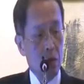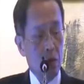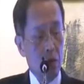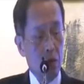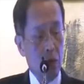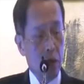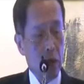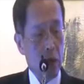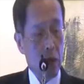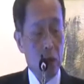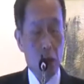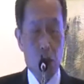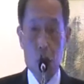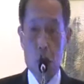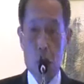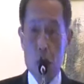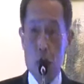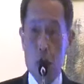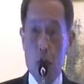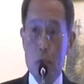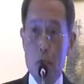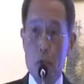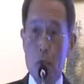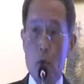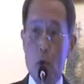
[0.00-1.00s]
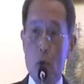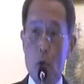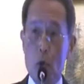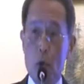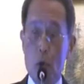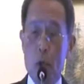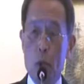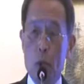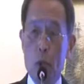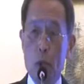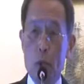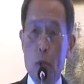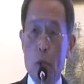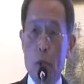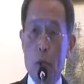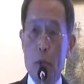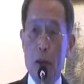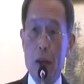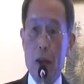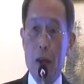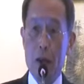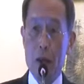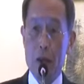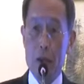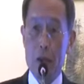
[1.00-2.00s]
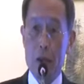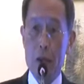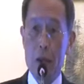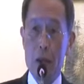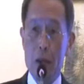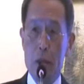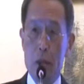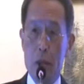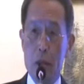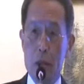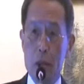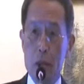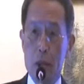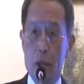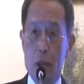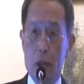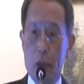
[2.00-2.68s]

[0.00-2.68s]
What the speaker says: sort of more balance the